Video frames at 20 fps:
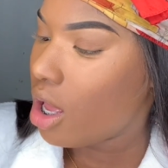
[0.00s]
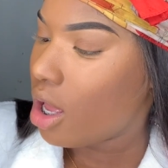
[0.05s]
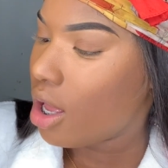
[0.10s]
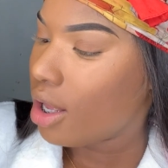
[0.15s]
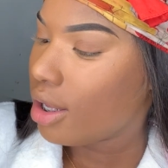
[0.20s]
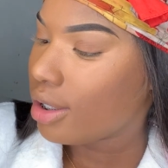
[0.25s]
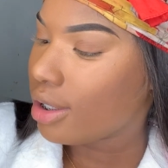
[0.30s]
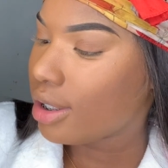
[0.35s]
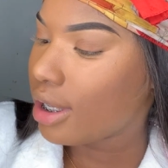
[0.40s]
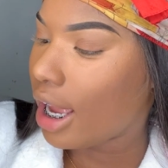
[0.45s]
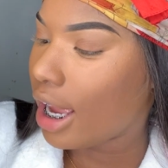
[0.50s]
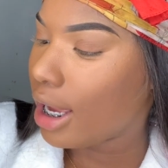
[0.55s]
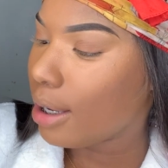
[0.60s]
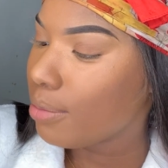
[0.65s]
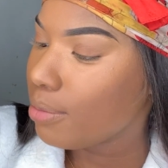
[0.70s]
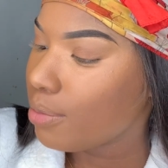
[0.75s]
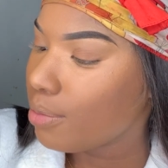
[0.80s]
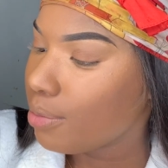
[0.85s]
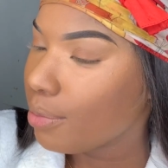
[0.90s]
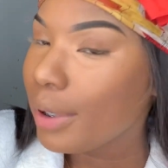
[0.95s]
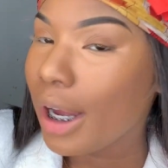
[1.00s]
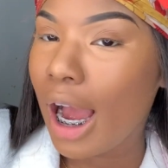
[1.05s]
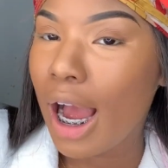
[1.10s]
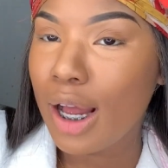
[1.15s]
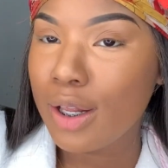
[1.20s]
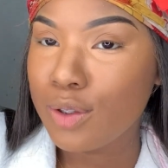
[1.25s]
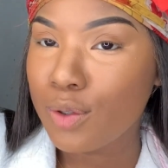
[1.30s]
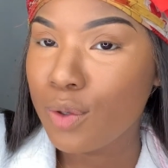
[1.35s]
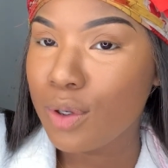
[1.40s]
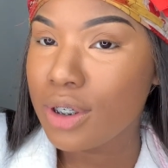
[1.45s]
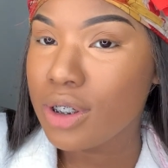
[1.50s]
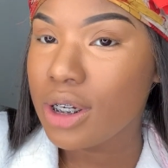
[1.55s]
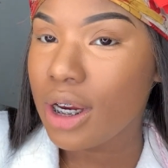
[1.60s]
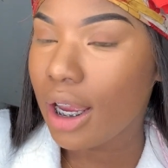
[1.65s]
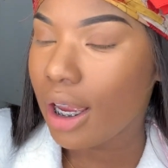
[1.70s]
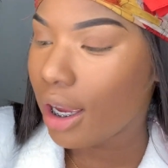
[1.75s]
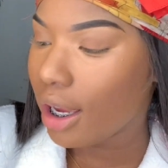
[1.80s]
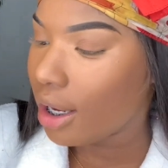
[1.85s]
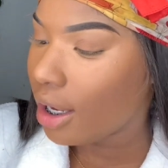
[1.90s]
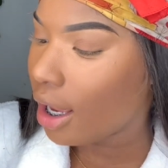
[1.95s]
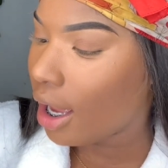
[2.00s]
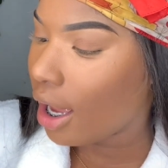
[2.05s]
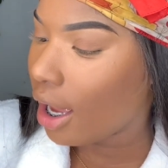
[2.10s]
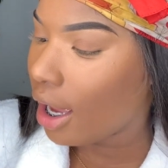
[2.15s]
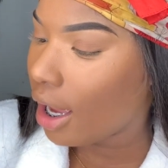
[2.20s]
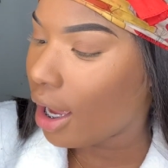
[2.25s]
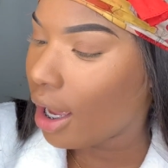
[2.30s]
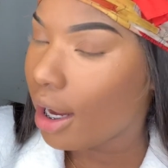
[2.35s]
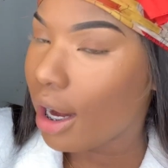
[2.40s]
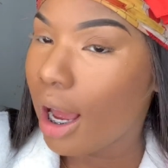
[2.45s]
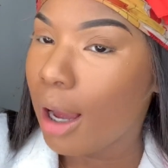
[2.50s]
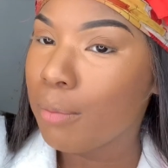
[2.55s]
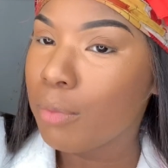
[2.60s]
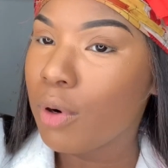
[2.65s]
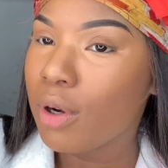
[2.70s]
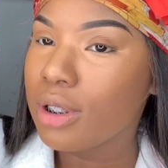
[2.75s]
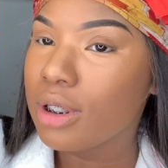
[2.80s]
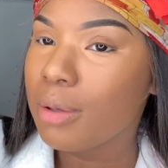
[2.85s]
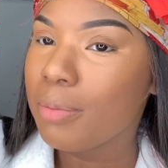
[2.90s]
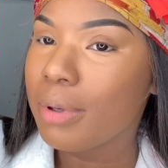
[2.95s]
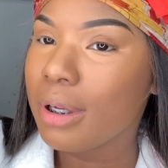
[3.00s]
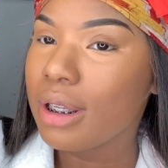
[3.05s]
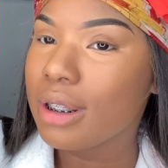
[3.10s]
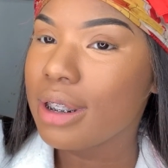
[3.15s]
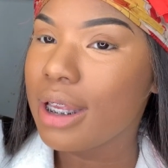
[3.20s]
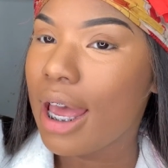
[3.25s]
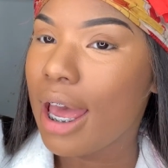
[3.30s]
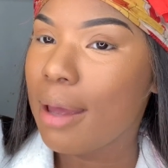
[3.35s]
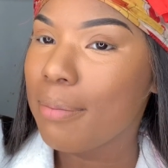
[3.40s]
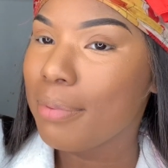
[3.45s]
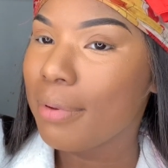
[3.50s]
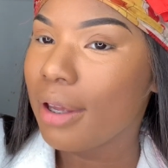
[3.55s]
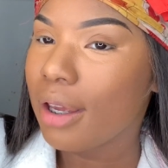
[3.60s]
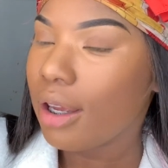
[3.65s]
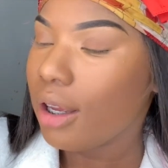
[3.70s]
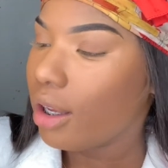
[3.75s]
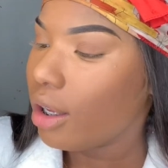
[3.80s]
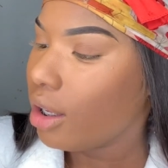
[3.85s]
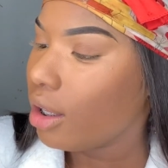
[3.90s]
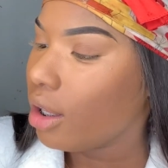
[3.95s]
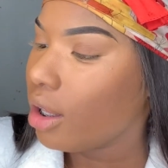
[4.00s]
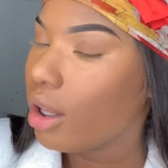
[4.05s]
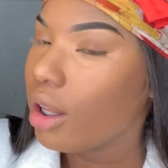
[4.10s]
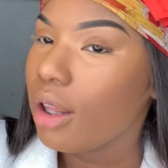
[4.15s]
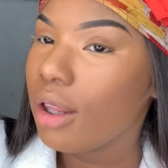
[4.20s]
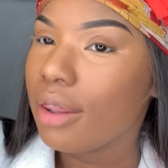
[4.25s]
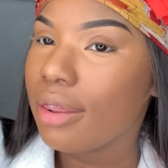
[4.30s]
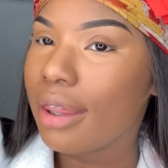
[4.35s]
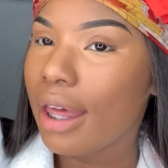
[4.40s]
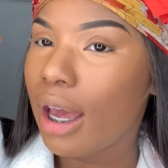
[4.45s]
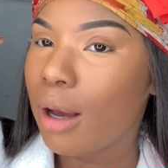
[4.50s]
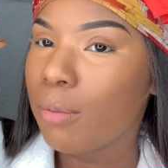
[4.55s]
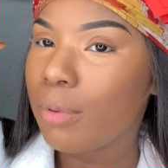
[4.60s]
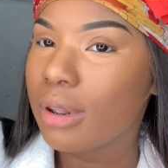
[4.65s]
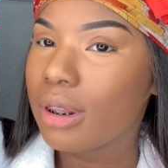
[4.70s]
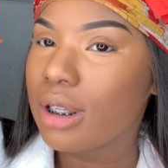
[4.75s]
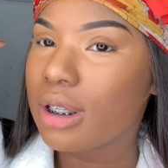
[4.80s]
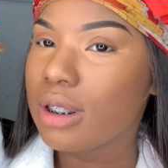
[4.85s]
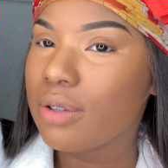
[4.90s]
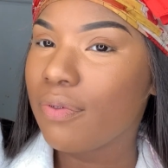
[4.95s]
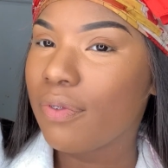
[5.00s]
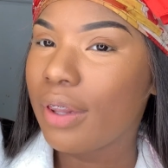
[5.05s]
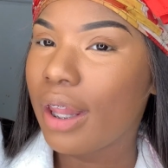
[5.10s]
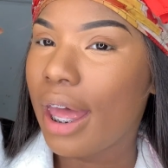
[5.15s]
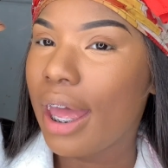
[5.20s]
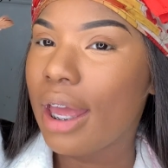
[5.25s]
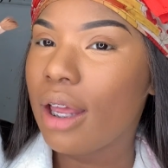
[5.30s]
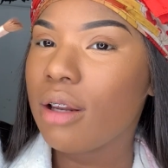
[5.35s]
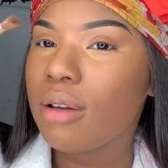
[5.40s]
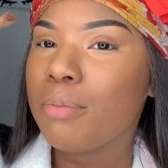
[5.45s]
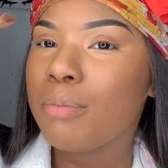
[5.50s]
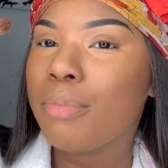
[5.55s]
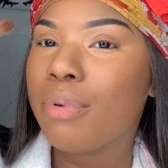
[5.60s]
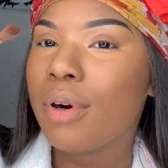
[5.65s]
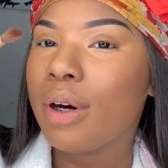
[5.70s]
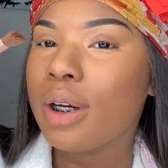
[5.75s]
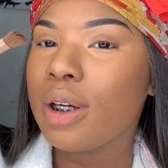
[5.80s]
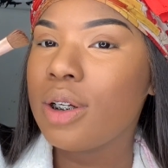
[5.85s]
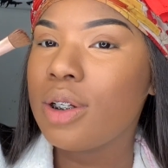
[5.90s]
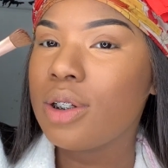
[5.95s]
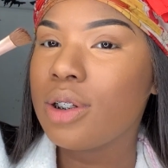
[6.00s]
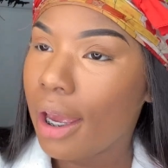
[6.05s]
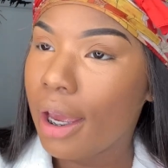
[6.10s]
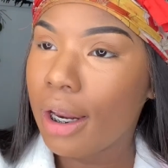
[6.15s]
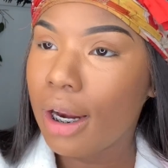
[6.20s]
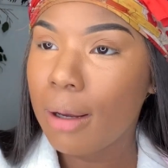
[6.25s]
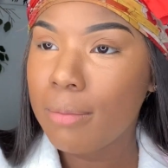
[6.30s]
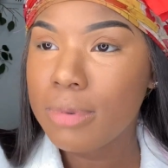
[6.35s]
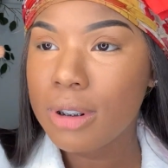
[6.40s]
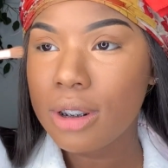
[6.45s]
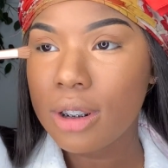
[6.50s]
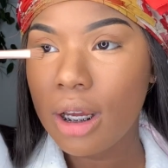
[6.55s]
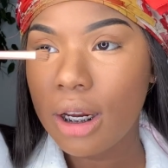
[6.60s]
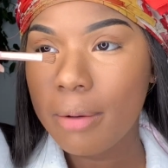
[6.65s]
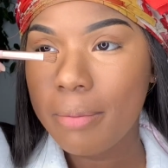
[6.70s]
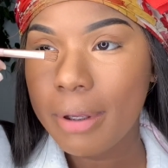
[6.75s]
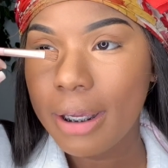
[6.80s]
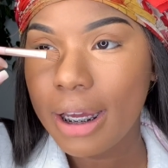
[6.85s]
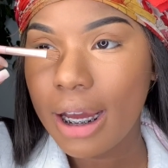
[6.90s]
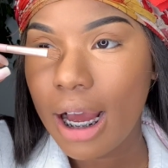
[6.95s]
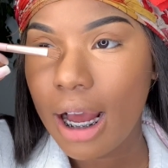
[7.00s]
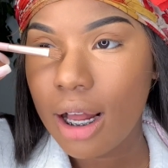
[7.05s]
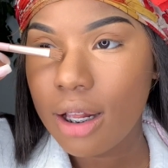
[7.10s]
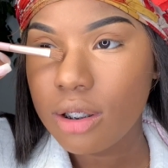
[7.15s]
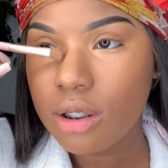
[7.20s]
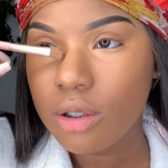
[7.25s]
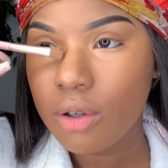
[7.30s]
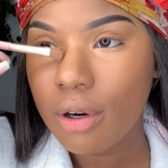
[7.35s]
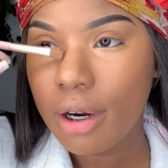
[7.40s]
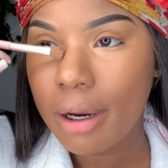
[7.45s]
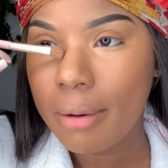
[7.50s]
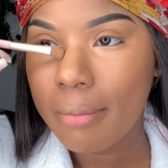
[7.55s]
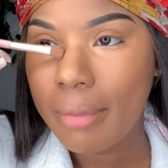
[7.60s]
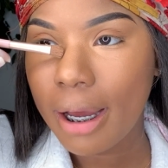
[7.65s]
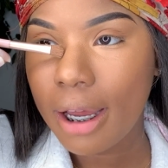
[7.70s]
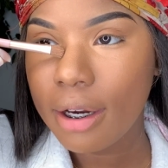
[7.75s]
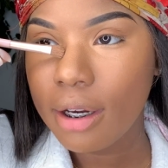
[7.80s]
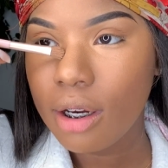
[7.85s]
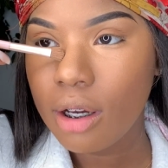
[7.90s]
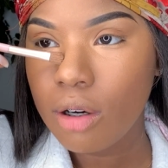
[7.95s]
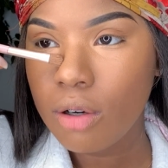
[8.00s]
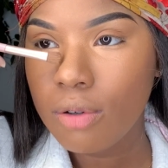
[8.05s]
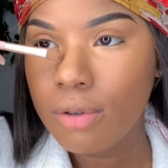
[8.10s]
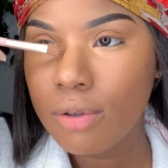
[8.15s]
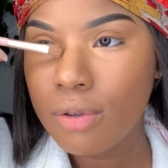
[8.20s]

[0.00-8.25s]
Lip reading: same contour shade and I'm going to be tapping that with this flat brush. And I'm just going to be contouring my nose.